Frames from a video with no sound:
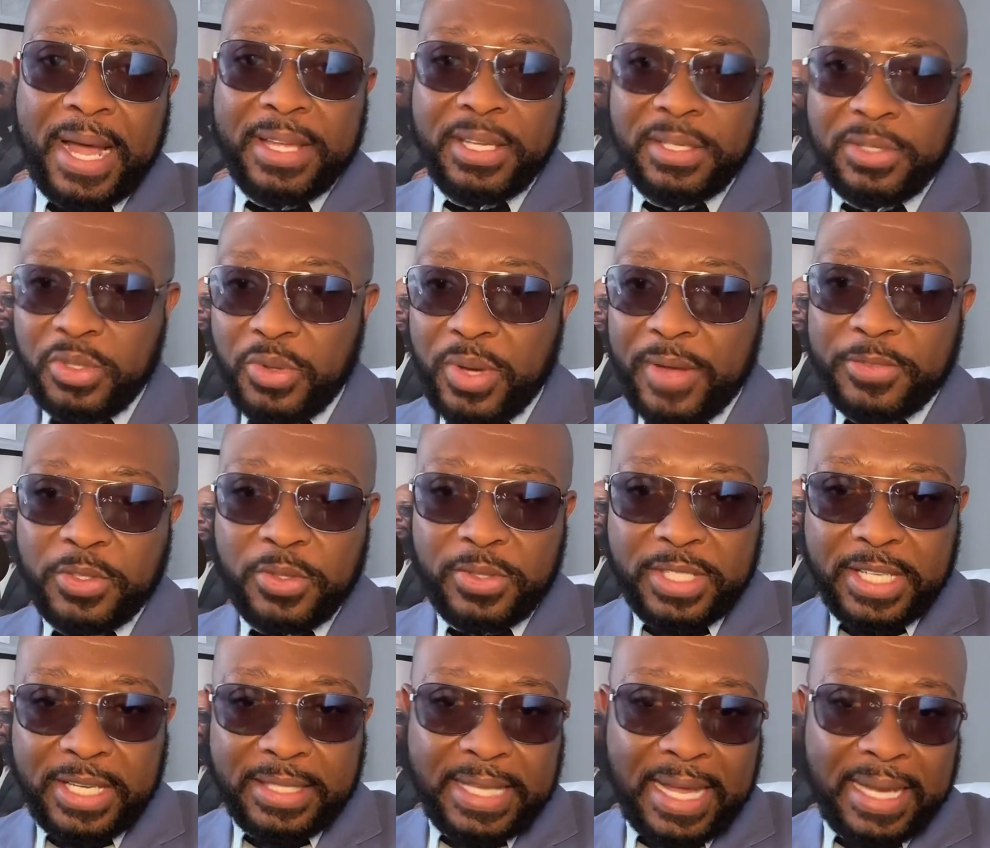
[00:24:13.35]
I do have to
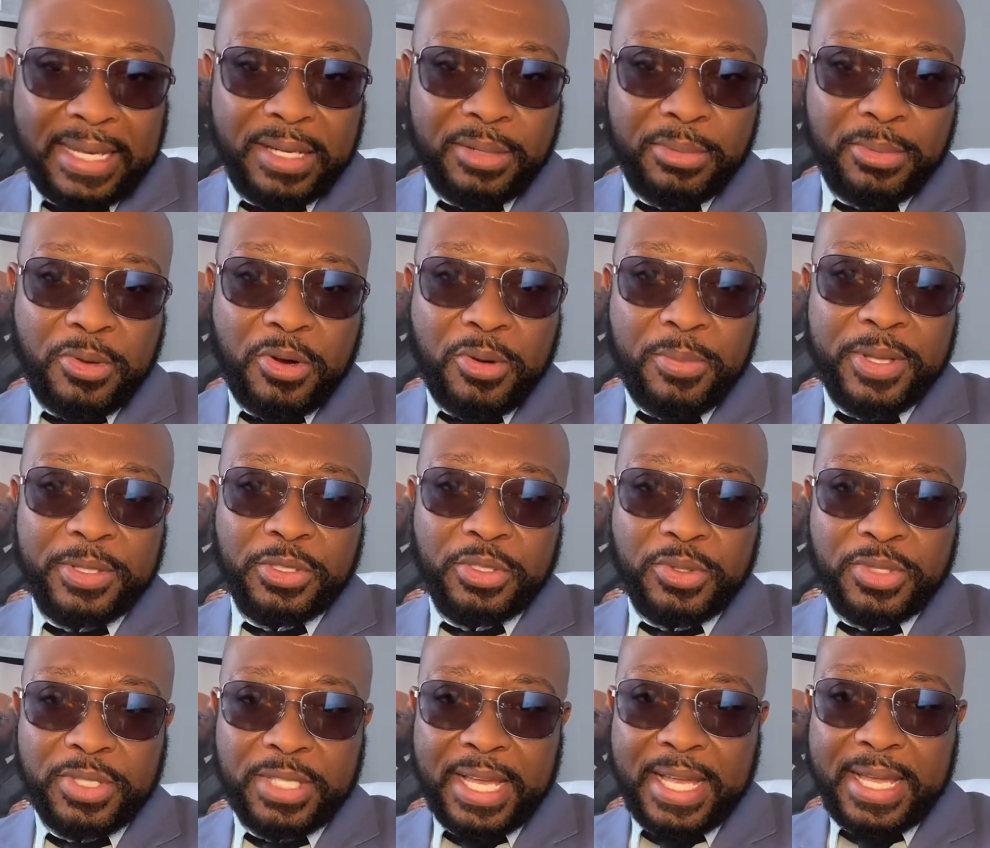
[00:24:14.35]
take that little moment
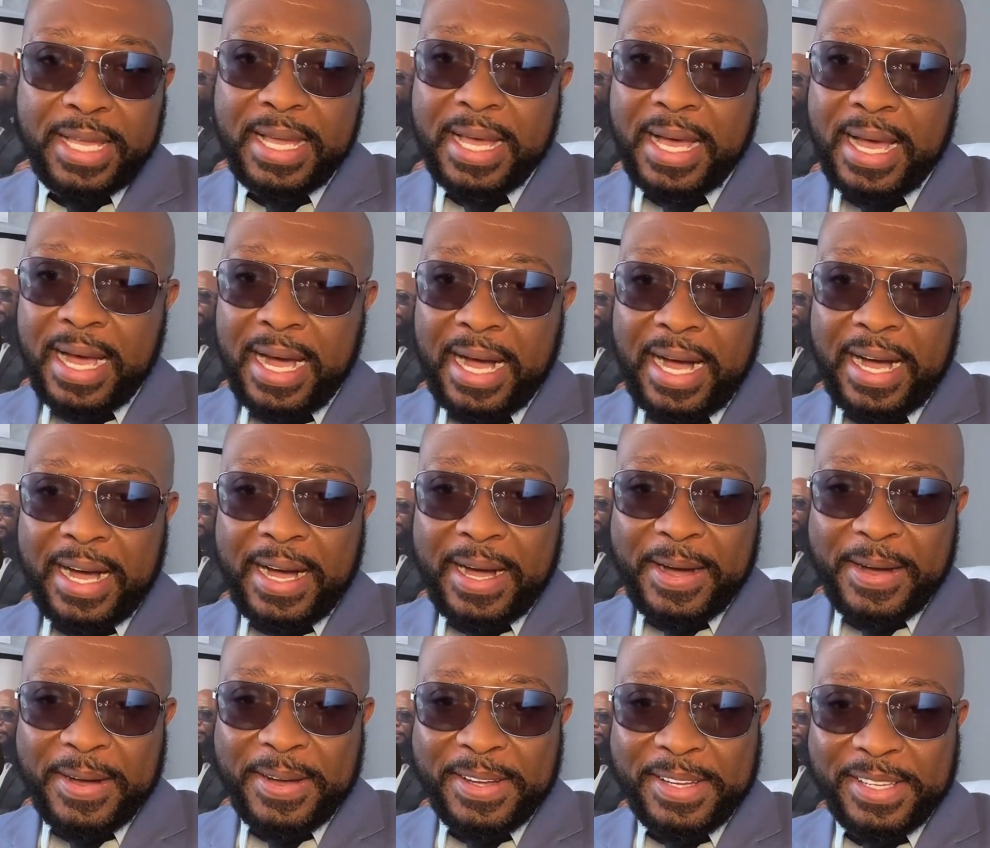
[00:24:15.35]
to say,
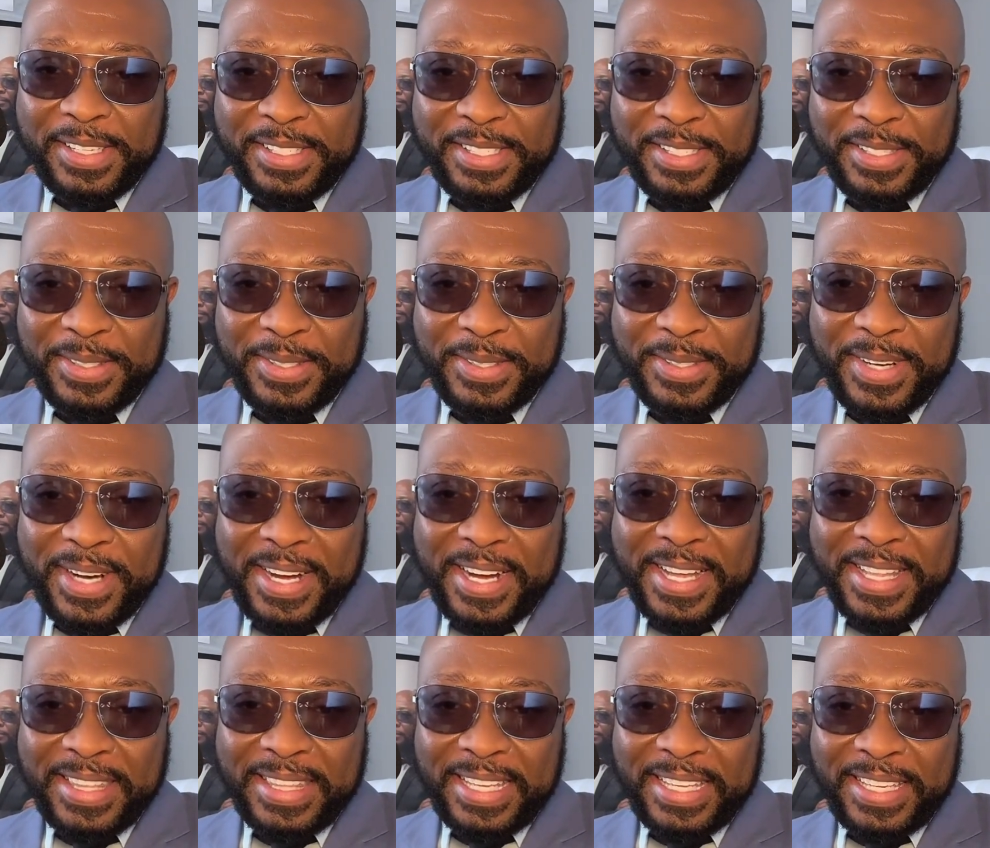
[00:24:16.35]

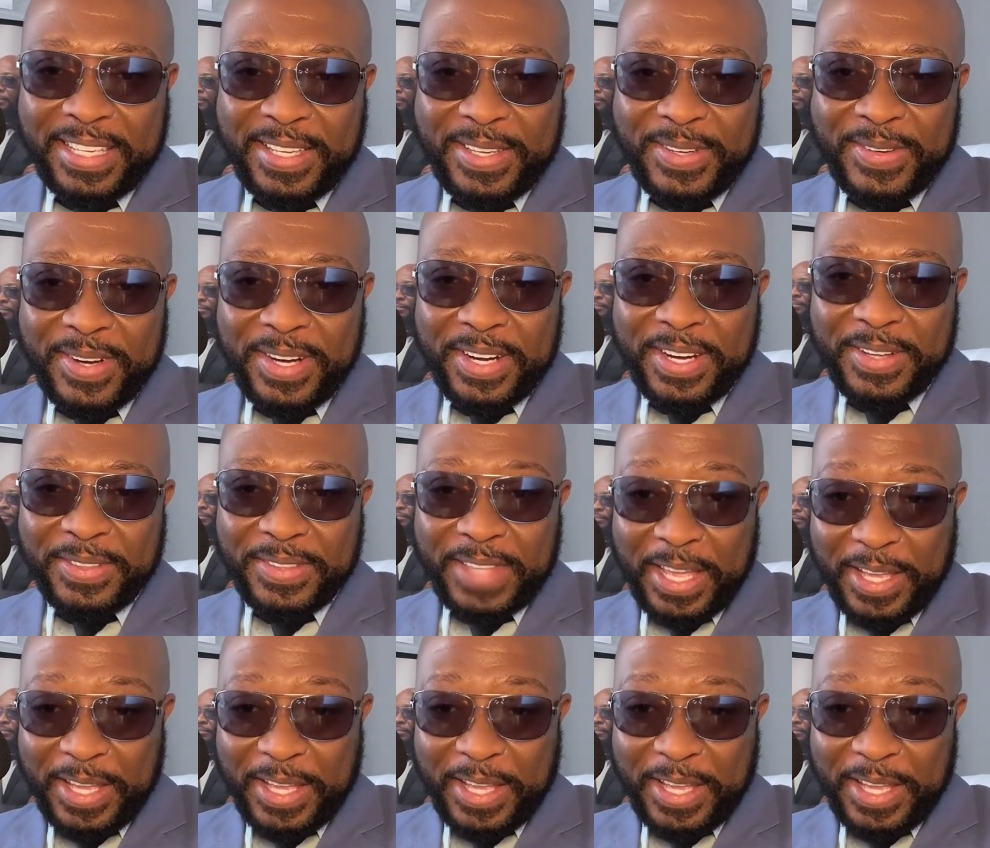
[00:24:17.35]
thank you.